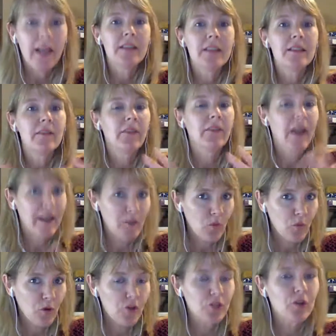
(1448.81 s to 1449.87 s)
define the
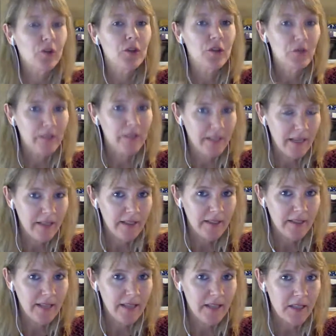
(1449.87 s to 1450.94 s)
words or use it in a
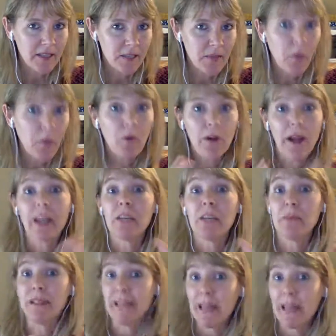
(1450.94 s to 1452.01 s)
sentence, but we're not going to
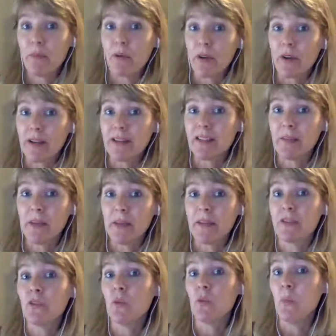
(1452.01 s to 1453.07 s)
belabor it and spend
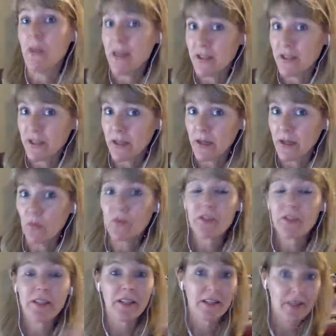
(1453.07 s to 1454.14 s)
two minutes on it. We're just
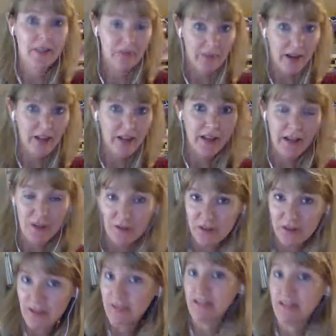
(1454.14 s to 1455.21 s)
going to define it and use it in
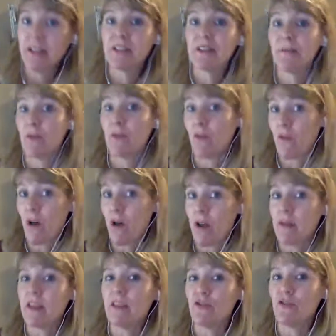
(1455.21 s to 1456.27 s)
a sentence and move on
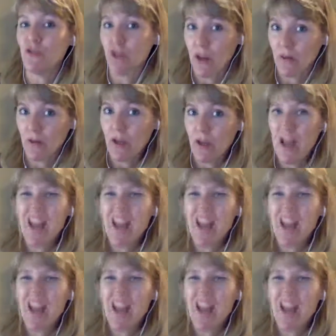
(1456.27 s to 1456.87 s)
in general.